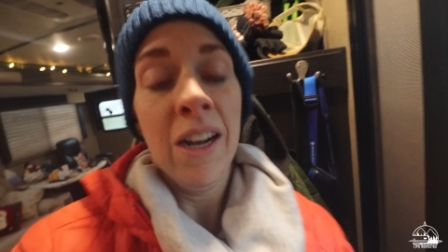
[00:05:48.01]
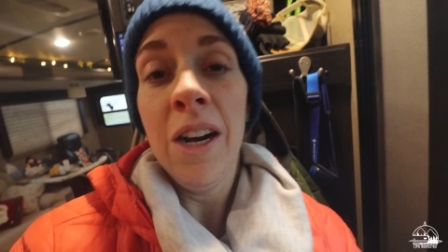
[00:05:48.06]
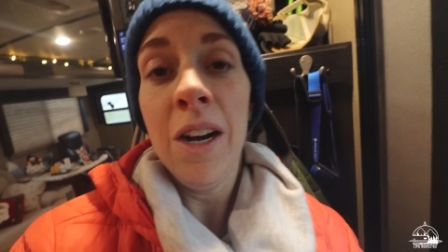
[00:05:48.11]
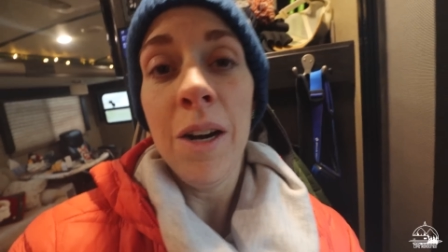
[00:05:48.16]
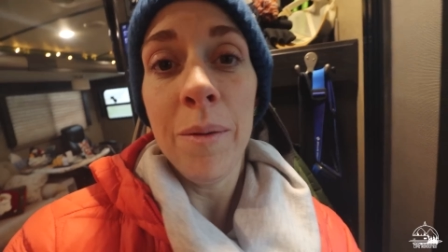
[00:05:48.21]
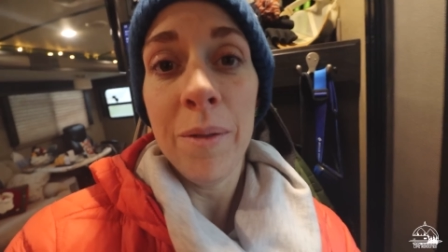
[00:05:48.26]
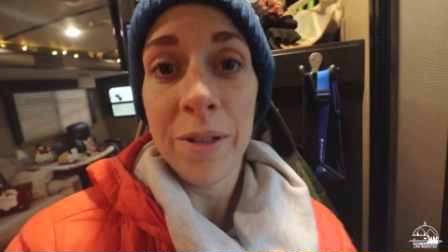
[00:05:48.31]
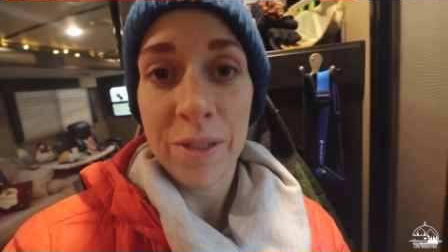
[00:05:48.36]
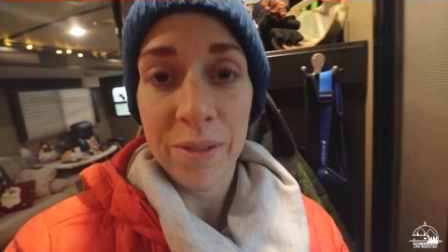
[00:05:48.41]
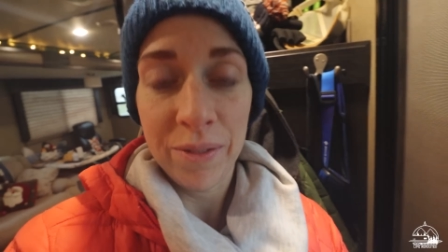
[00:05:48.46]

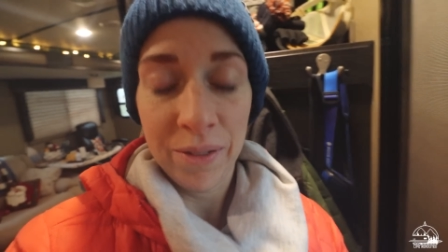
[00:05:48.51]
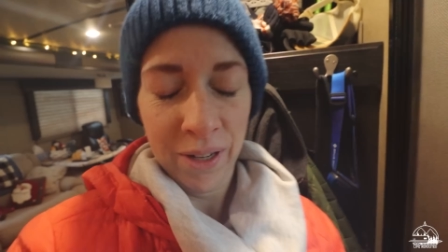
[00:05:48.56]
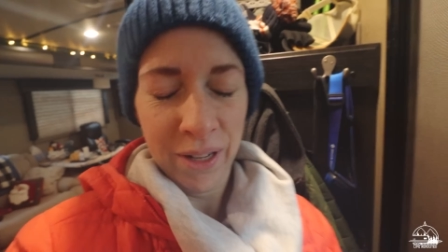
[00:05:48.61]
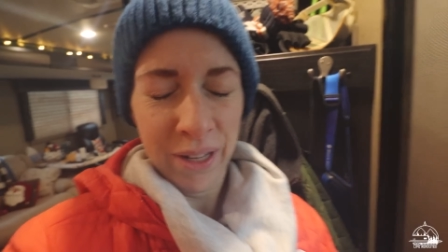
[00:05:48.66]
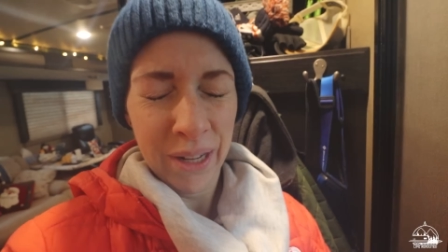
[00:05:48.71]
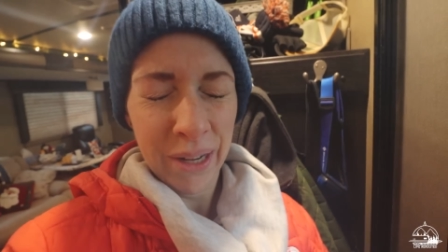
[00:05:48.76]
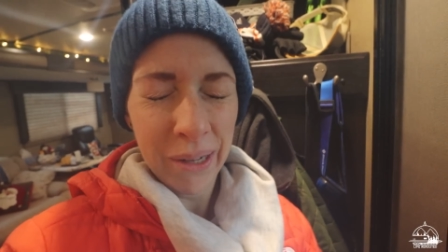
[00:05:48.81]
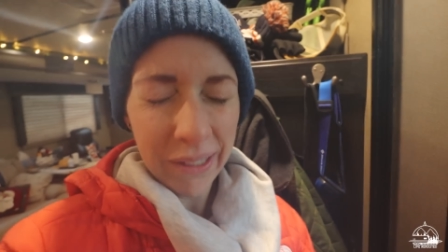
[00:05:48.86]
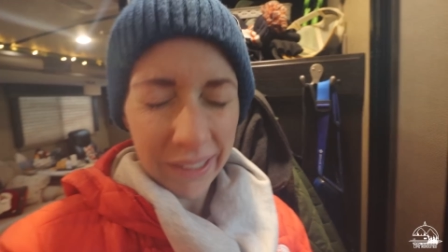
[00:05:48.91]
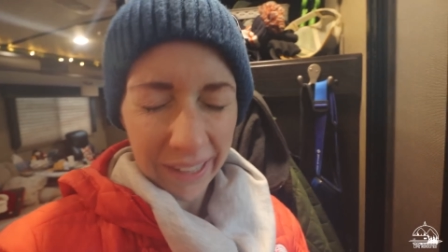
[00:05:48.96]
Almost
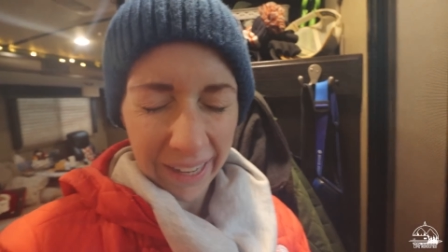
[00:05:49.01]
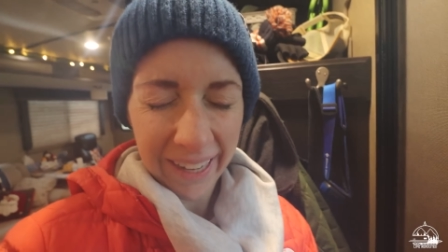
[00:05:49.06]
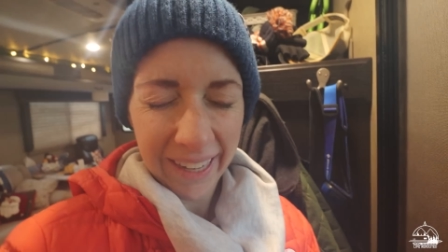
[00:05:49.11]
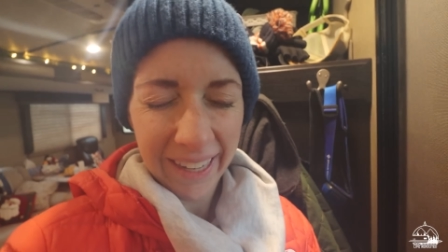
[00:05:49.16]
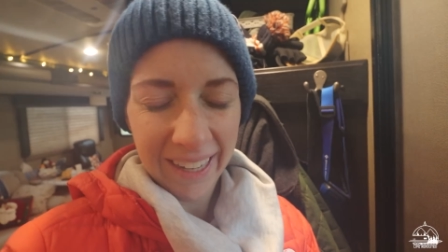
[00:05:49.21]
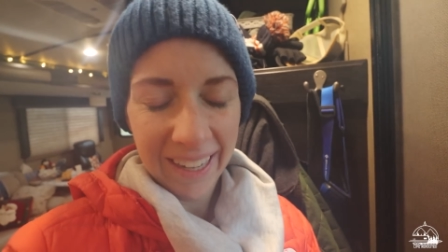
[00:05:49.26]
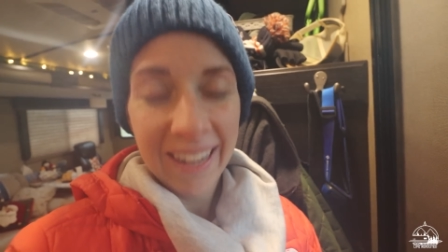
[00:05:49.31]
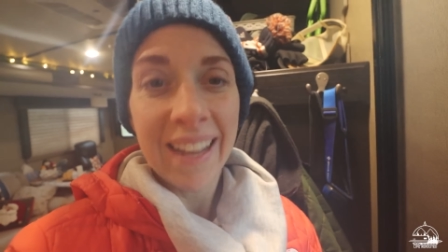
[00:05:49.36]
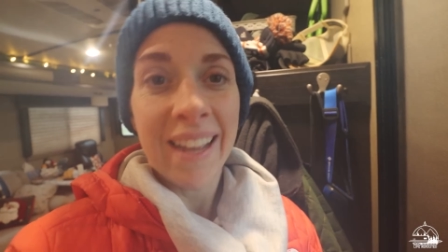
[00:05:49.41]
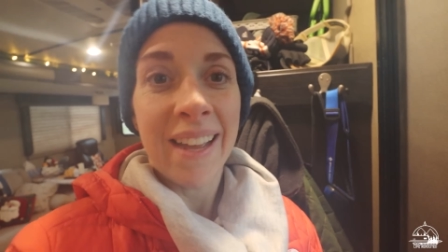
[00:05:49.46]
full. Okay,
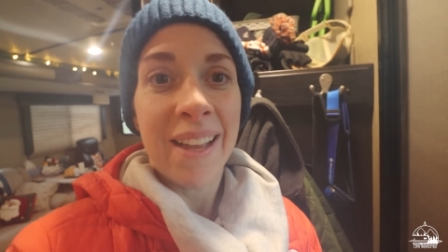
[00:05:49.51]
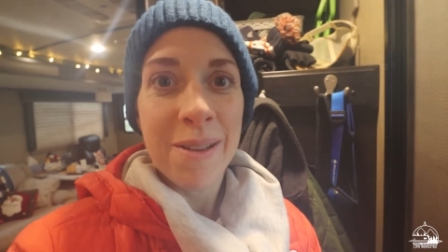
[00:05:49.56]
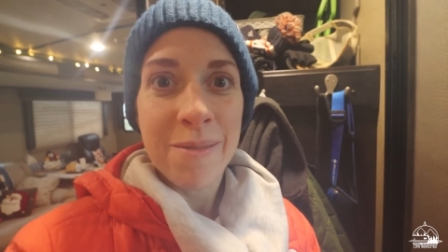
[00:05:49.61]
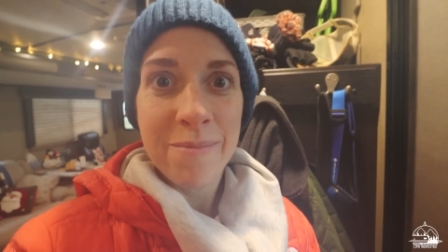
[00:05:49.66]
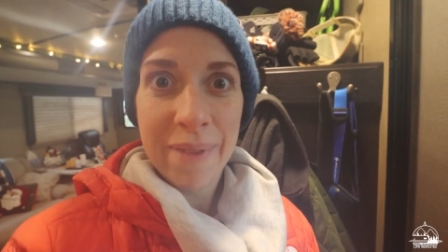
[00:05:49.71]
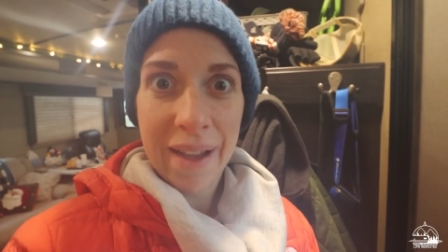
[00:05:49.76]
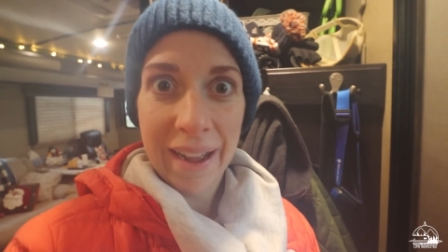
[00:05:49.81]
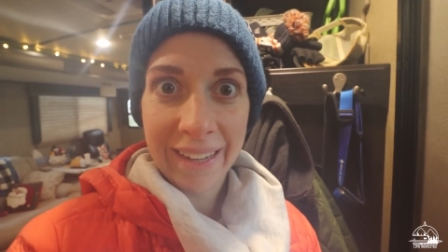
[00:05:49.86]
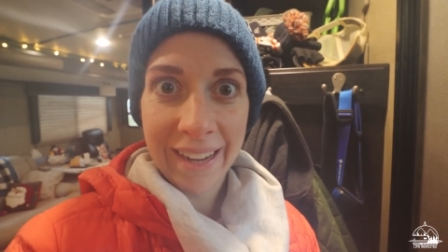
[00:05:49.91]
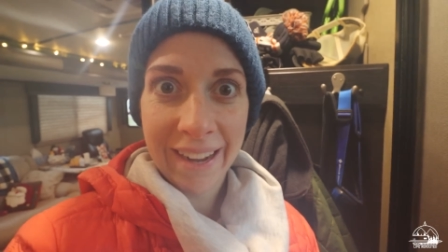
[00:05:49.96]

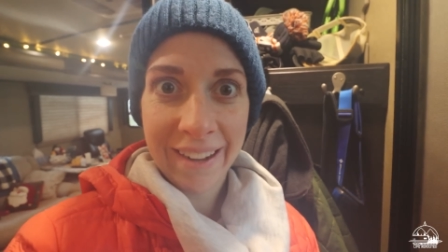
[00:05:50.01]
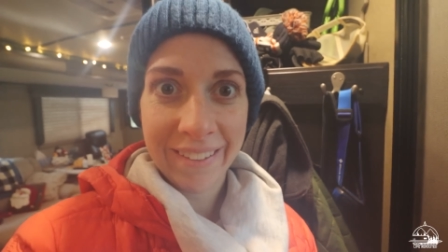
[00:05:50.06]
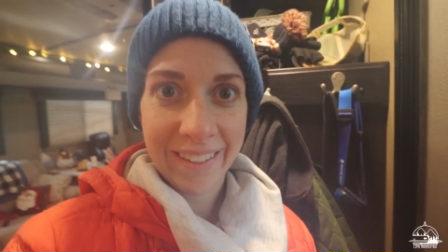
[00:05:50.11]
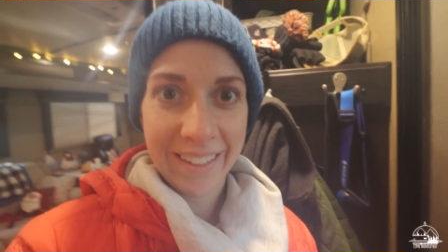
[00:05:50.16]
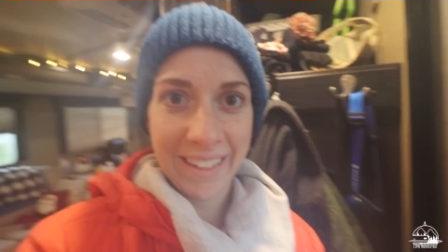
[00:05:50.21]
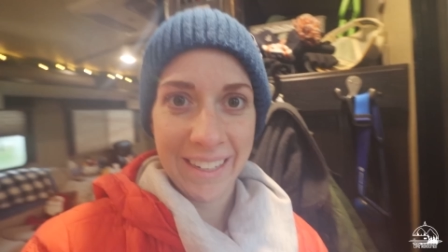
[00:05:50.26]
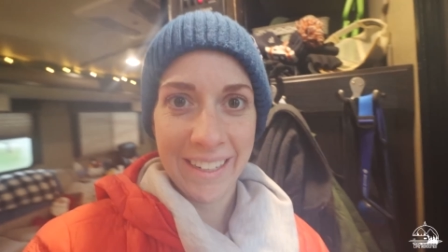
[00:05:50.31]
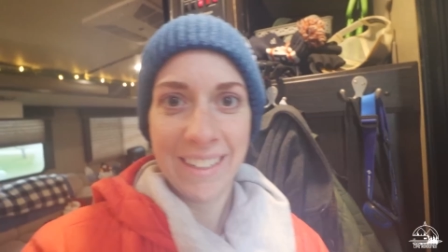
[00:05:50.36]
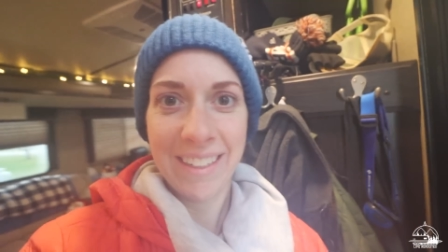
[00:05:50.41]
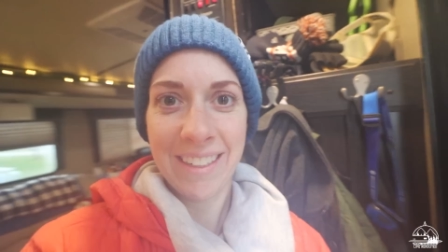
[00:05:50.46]
back out
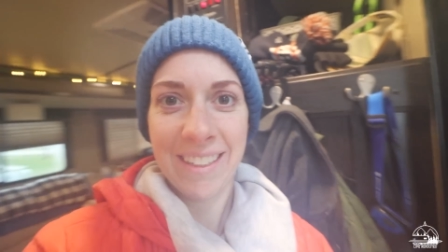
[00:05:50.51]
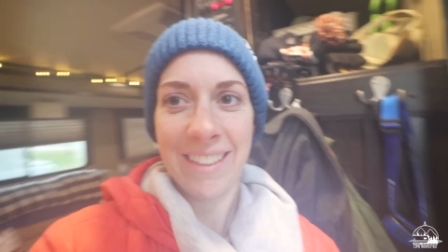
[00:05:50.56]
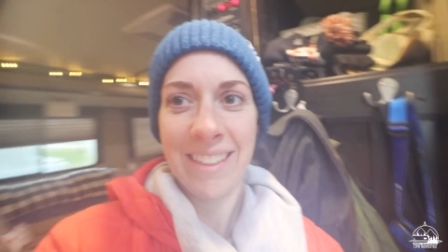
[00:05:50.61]
in it.